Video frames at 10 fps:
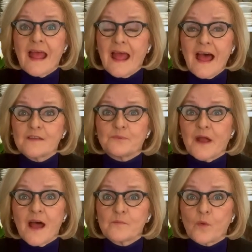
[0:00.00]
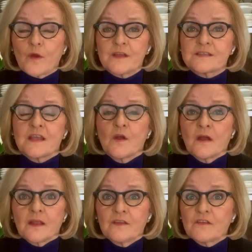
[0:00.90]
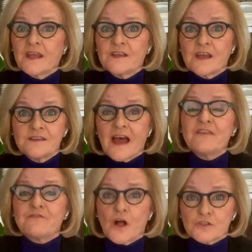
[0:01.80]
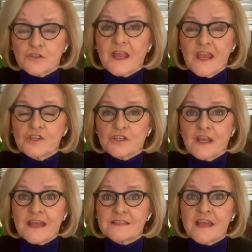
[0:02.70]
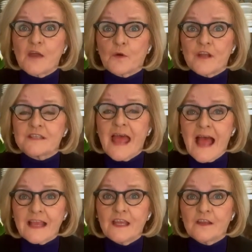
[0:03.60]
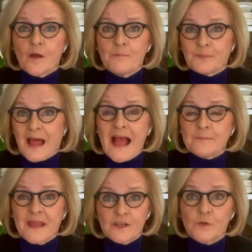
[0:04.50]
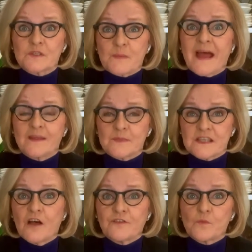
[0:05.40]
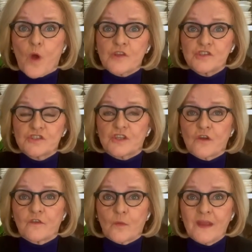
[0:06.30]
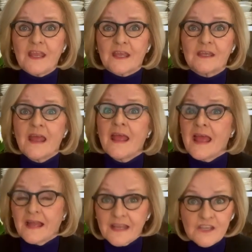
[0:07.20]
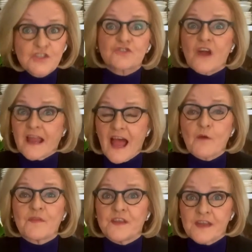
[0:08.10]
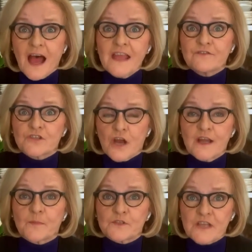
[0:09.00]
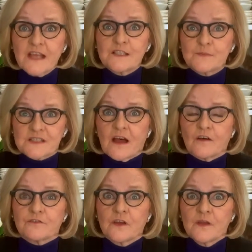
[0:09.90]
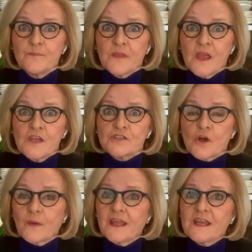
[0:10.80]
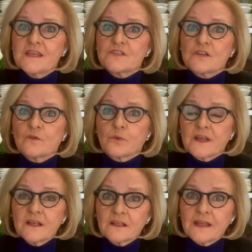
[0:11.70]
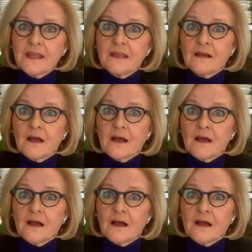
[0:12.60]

had Proud Boys in a knife altercation as they were attacking a black man who was by himself in Washington over the weekend. And he struck out with a knife trying to protect himself. So it is really